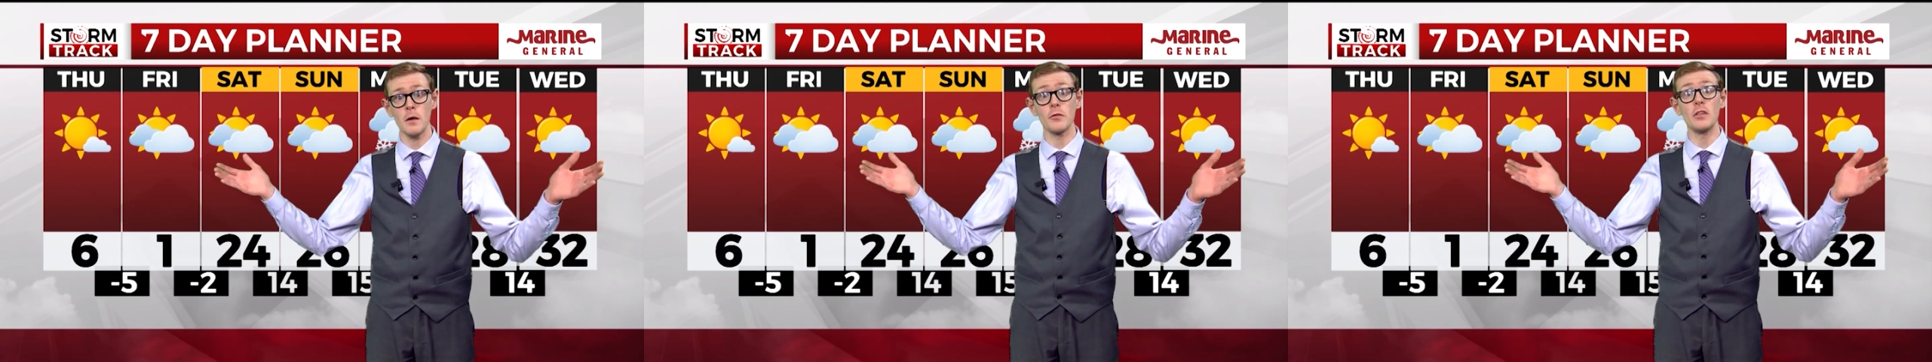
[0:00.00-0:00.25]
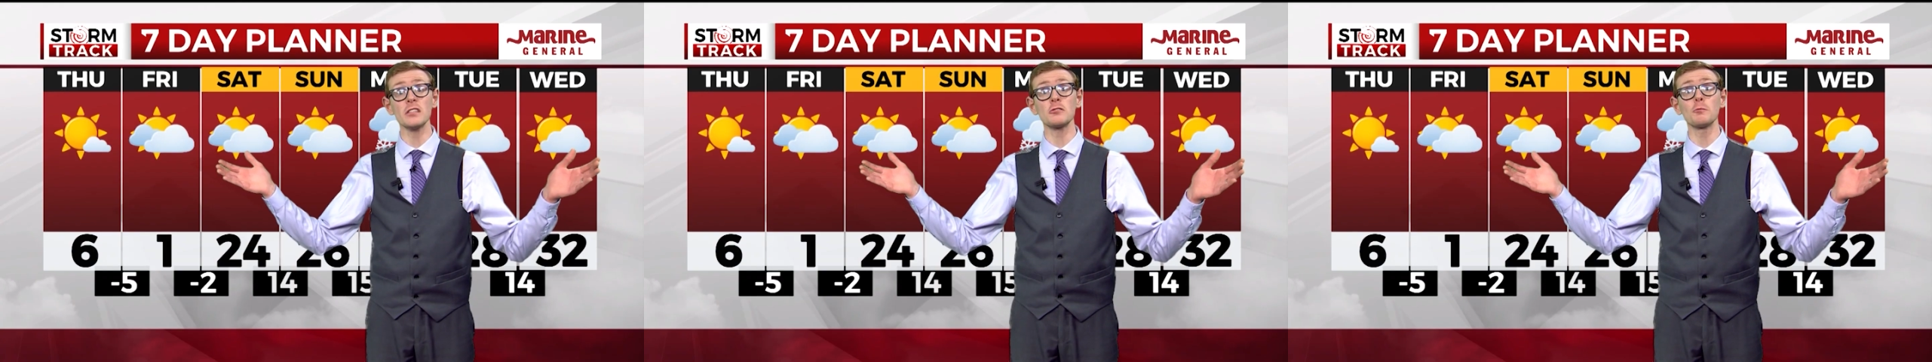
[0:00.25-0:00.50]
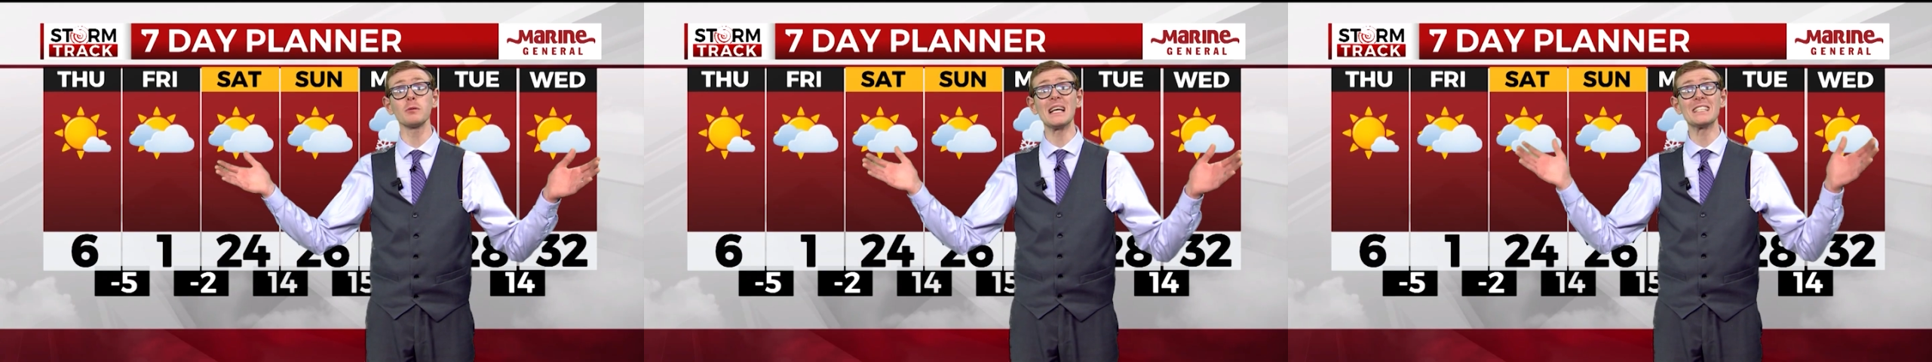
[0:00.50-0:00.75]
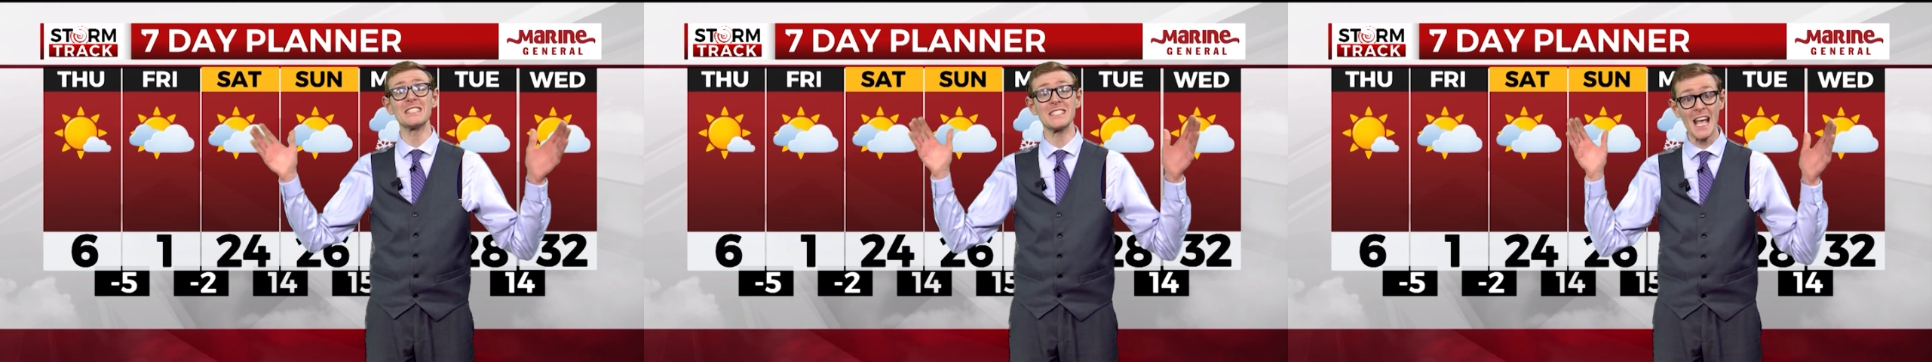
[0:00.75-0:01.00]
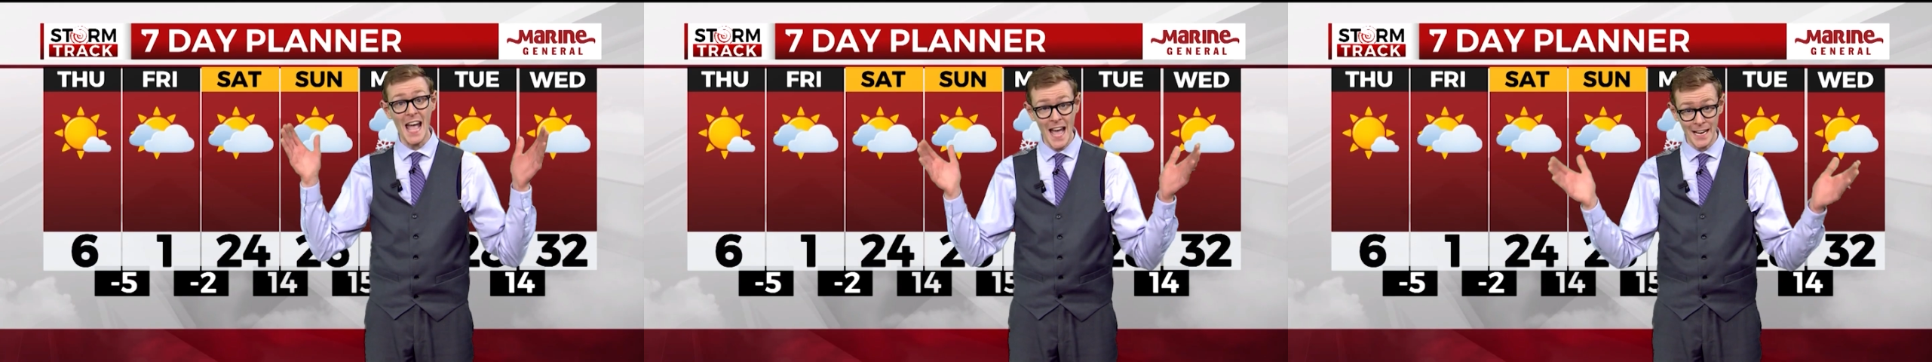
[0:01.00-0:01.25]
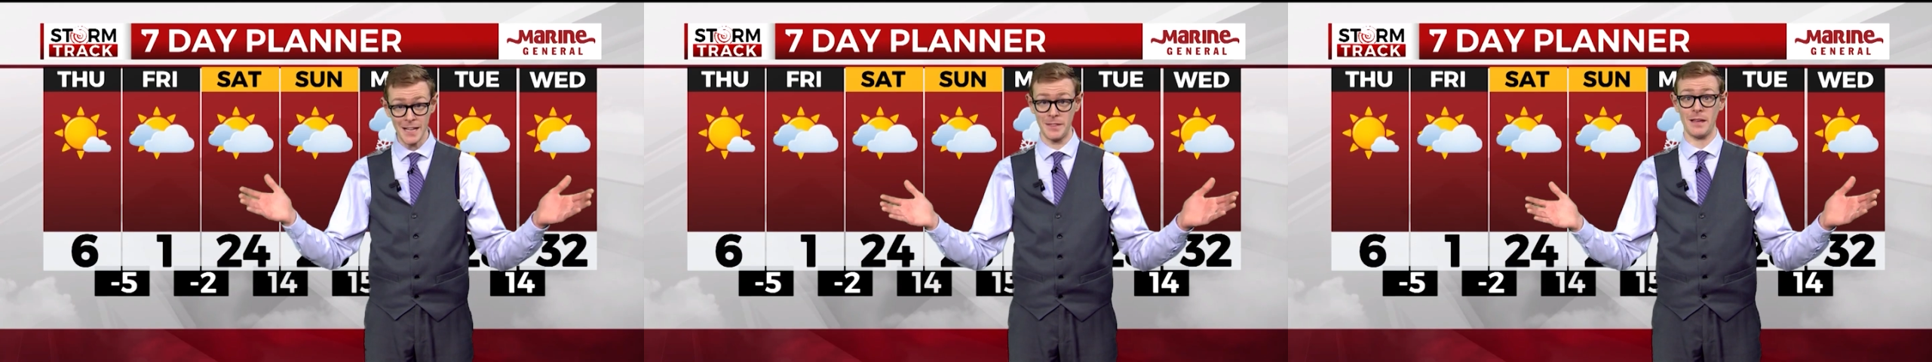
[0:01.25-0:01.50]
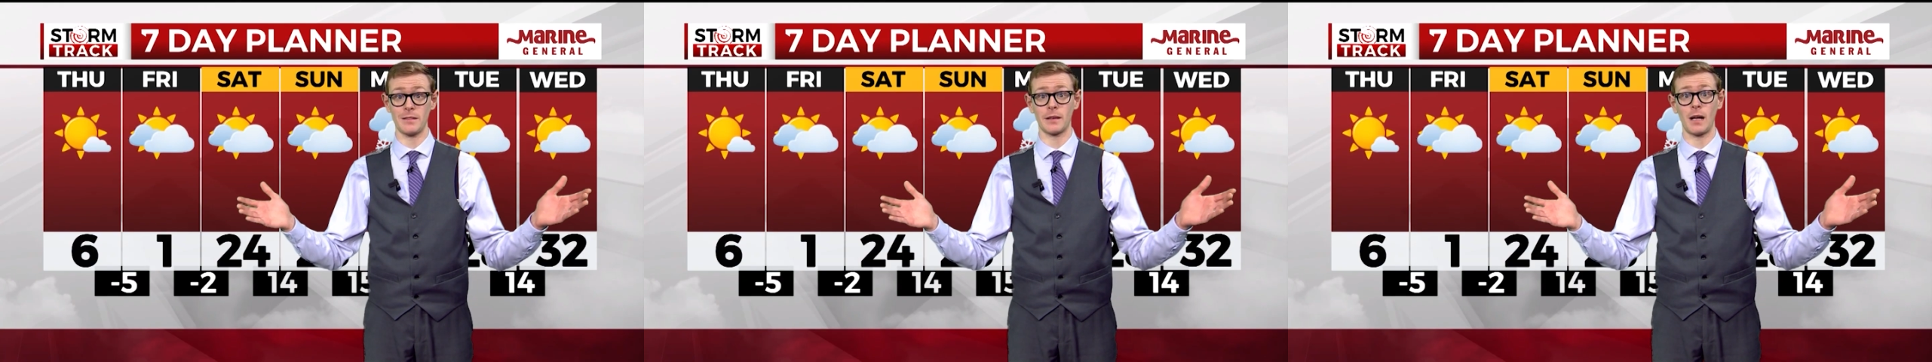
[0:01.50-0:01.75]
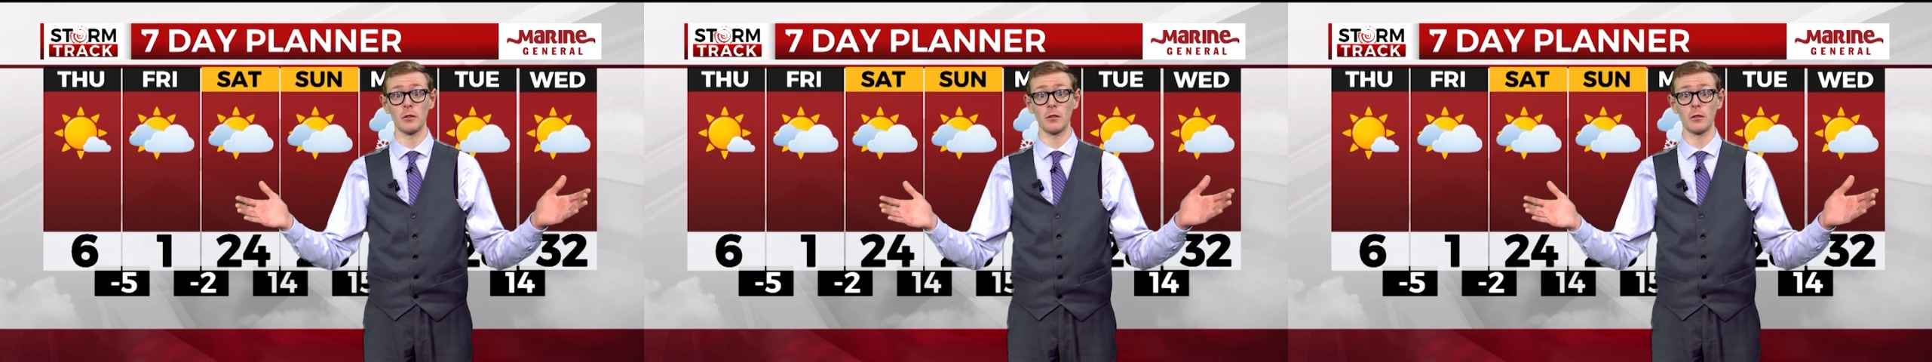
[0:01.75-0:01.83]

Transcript: This replaces anything the